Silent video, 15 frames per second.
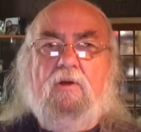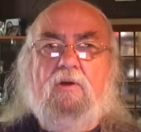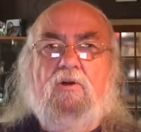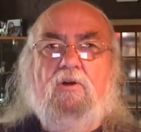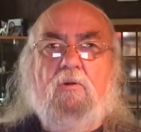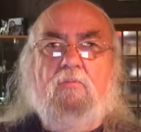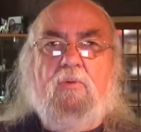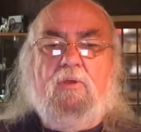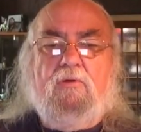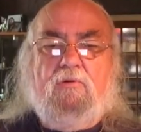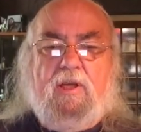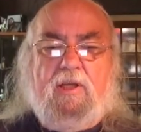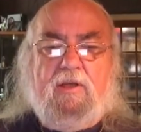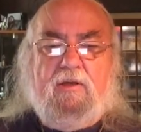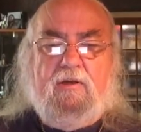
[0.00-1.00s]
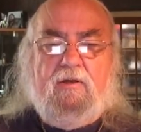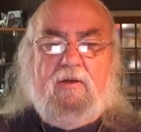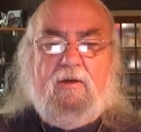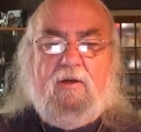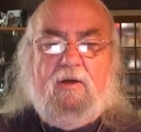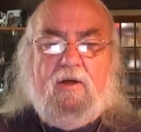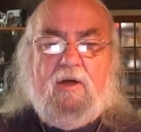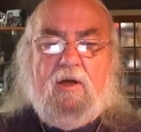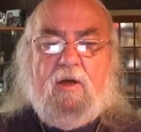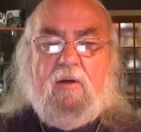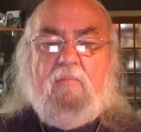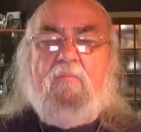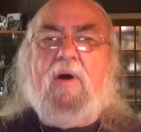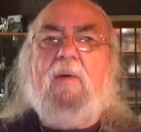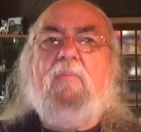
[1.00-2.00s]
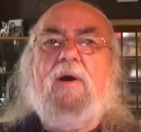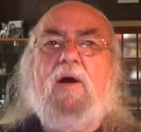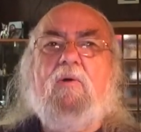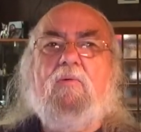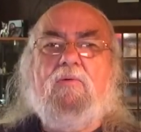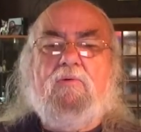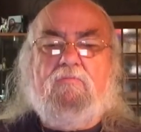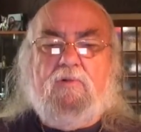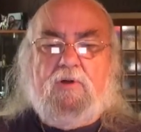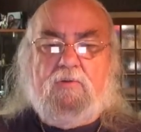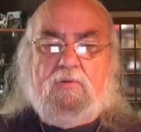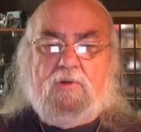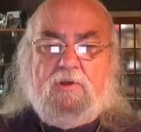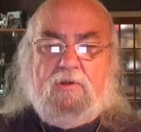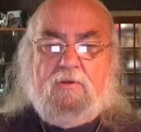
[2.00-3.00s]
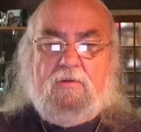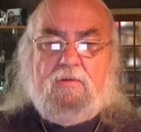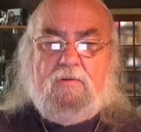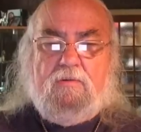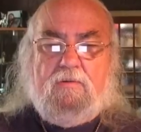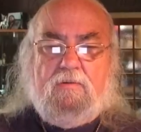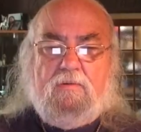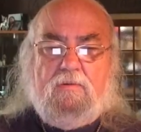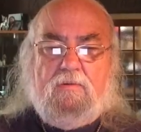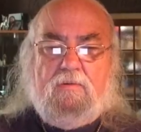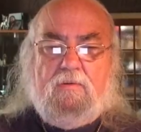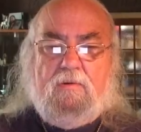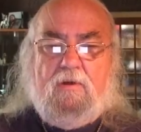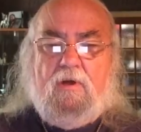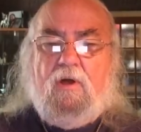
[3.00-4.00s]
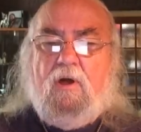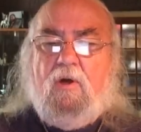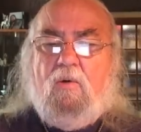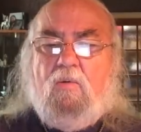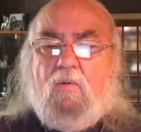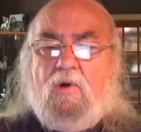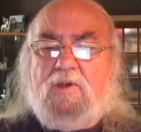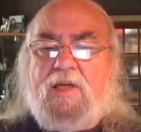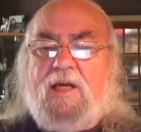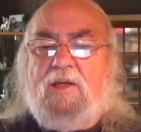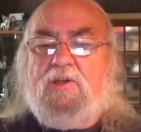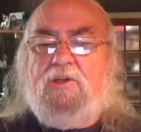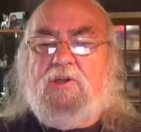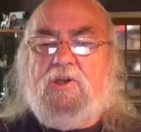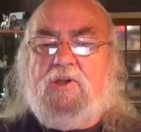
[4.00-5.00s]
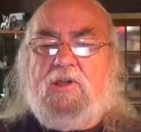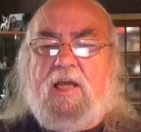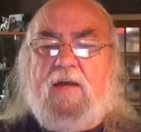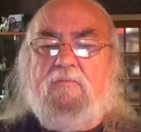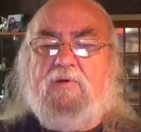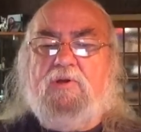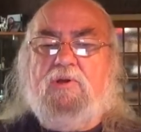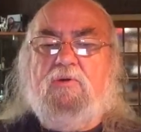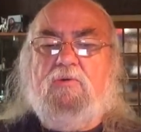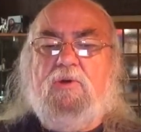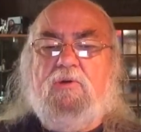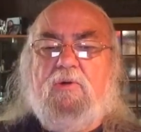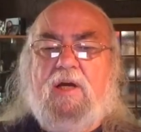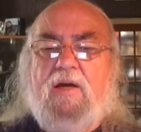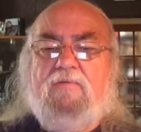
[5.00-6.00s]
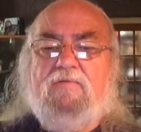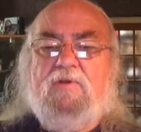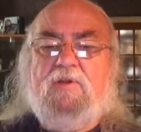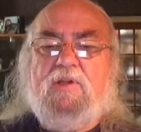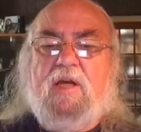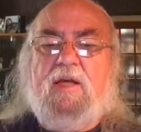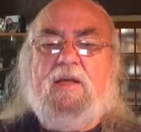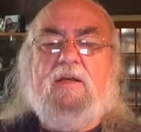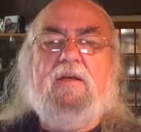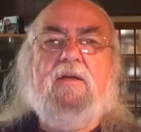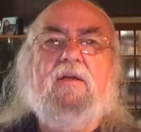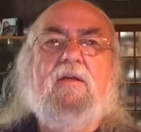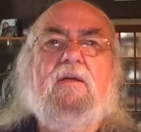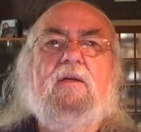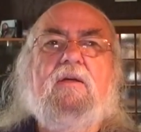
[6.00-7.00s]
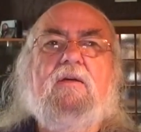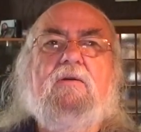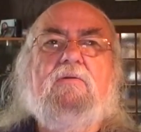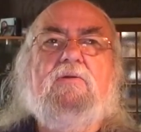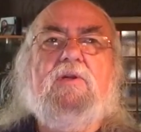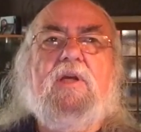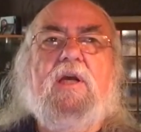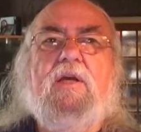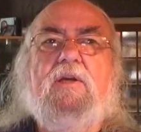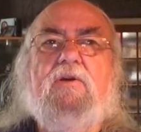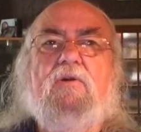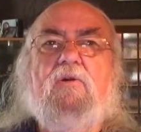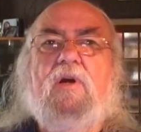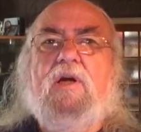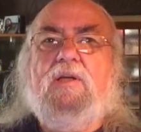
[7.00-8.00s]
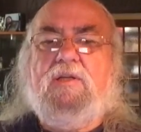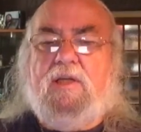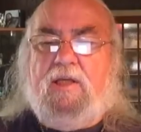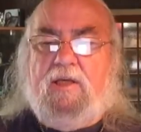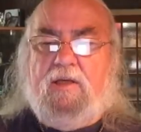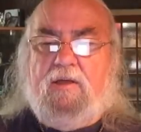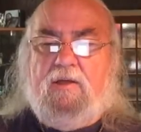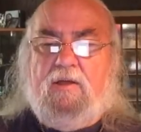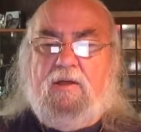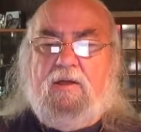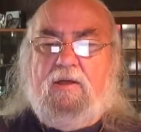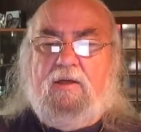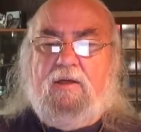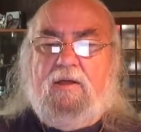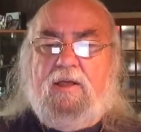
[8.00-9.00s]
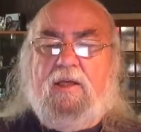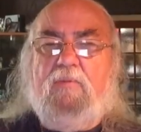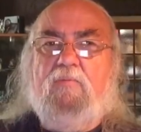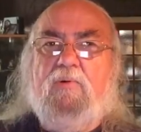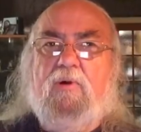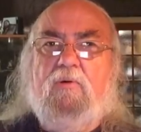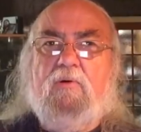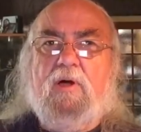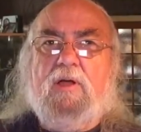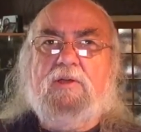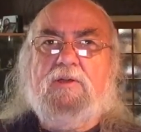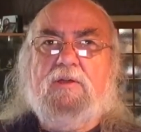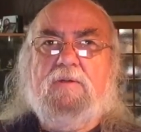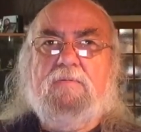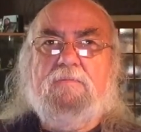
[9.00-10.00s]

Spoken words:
Number three, map out the route. What action steps do you have to take to get your idea in progress?